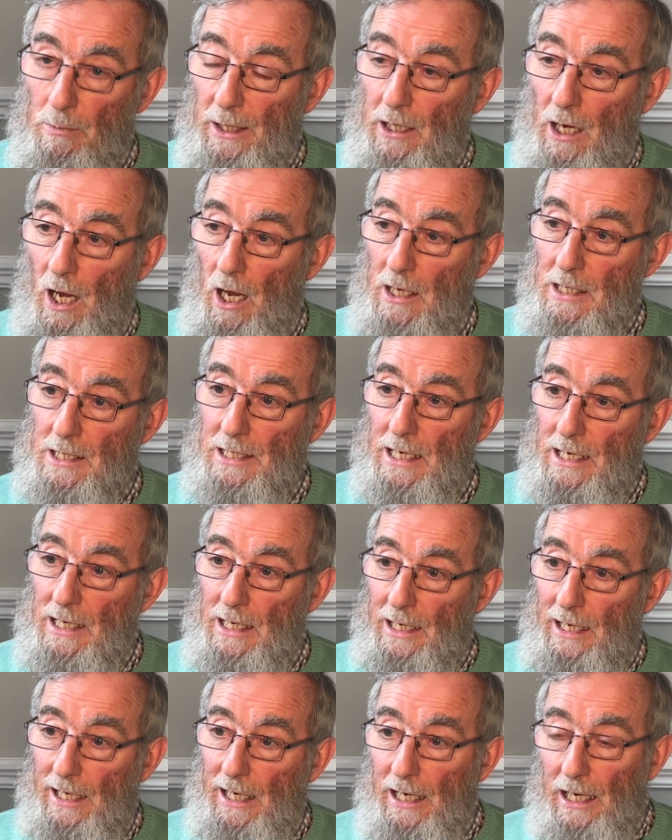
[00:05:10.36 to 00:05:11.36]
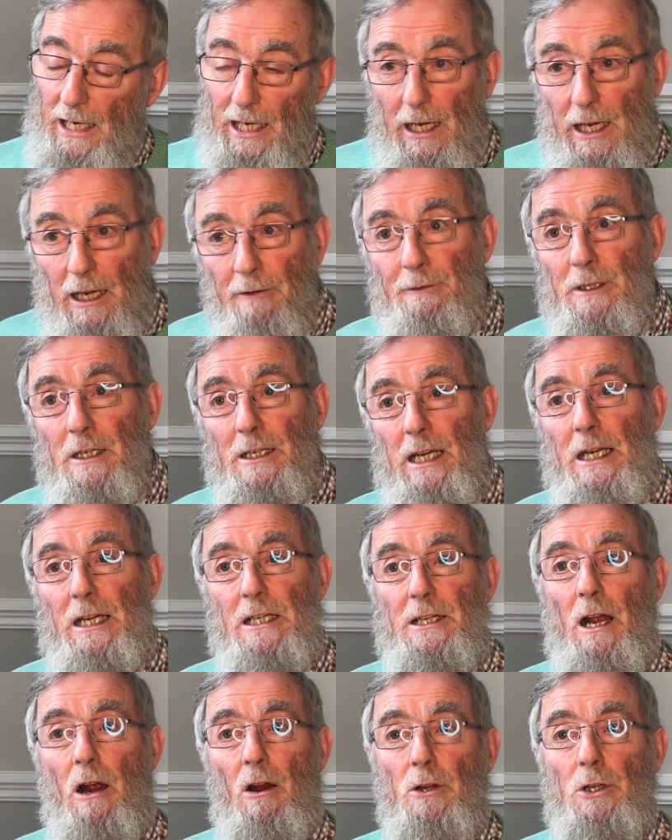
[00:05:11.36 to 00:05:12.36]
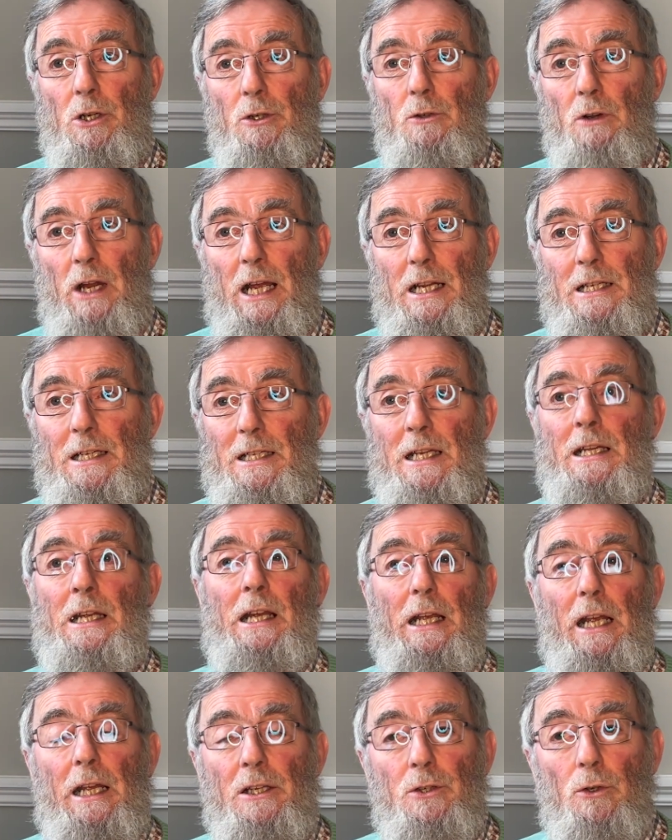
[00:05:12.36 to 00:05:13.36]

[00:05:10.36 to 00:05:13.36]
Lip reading: Because if the needs aren't addressed,